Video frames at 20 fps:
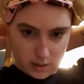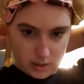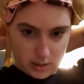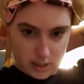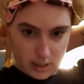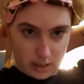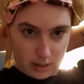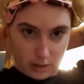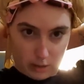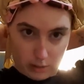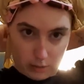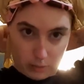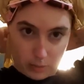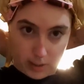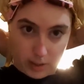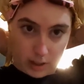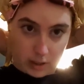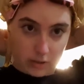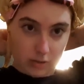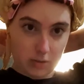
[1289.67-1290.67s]
take it off
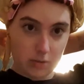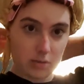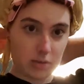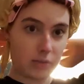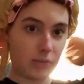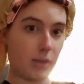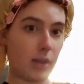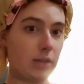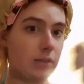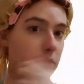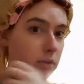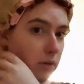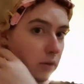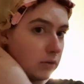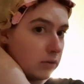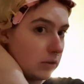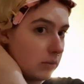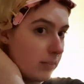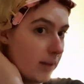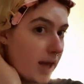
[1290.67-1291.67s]
when I do decide to go
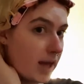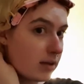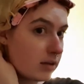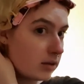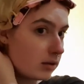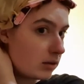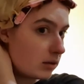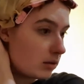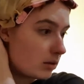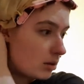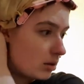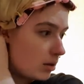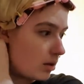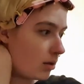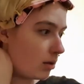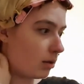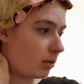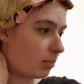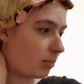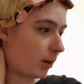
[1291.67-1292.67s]
to bed.
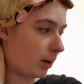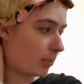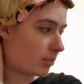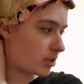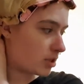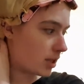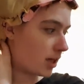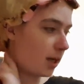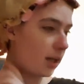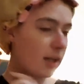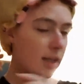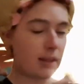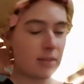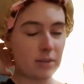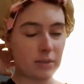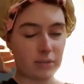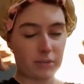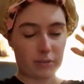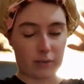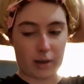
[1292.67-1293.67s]
But I'm just going to let
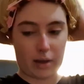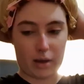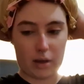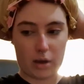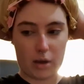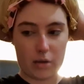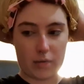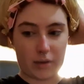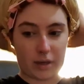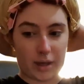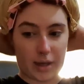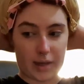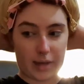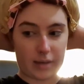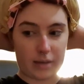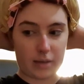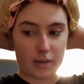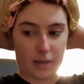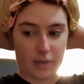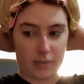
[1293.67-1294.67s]
this sit
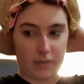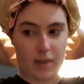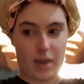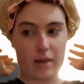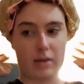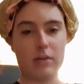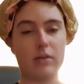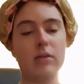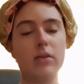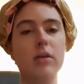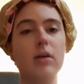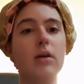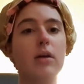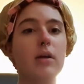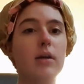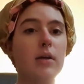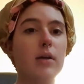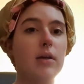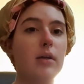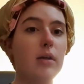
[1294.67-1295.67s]
overnight and then
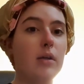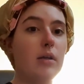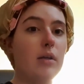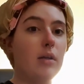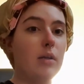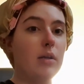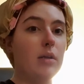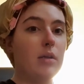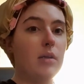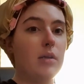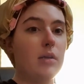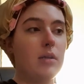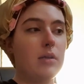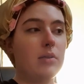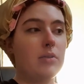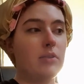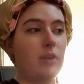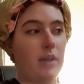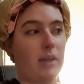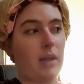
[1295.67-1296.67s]

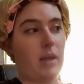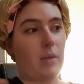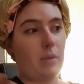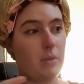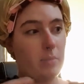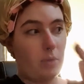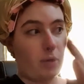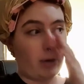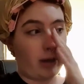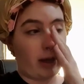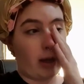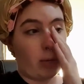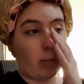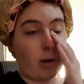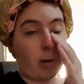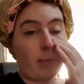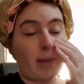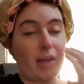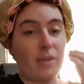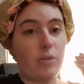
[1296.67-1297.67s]
take it out in the morning. I'll
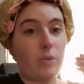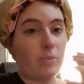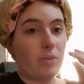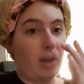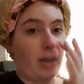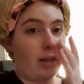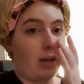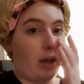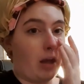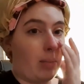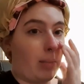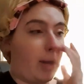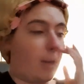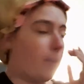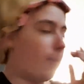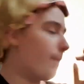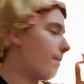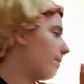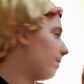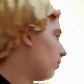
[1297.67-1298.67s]
probably end up taking it about,